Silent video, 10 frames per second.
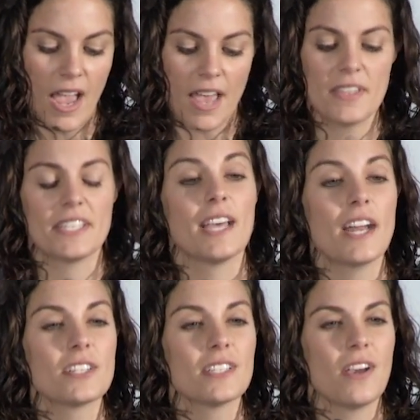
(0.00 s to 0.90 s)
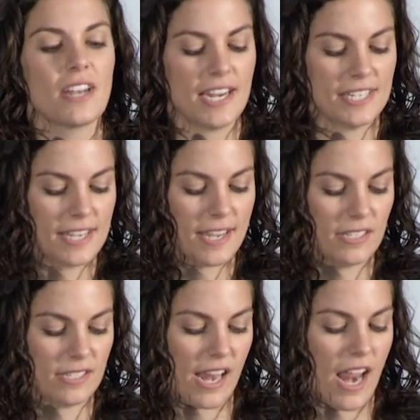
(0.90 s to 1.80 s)
And this touches on
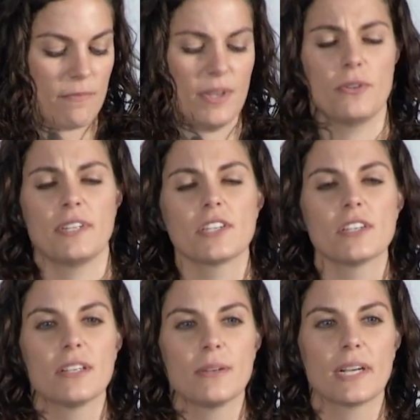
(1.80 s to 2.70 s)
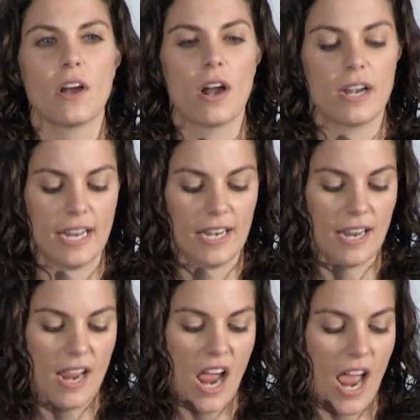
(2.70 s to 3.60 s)
ideas that have been traditionally regarded
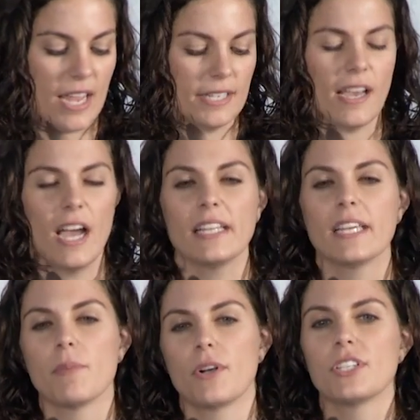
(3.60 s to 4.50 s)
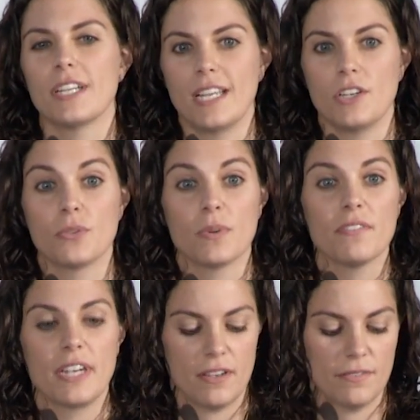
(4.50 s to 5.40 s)
as highly emergent and
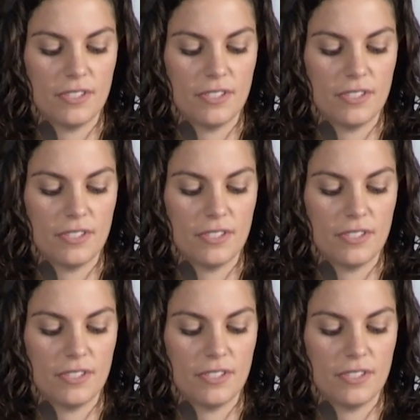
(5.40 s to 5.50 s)
derivative.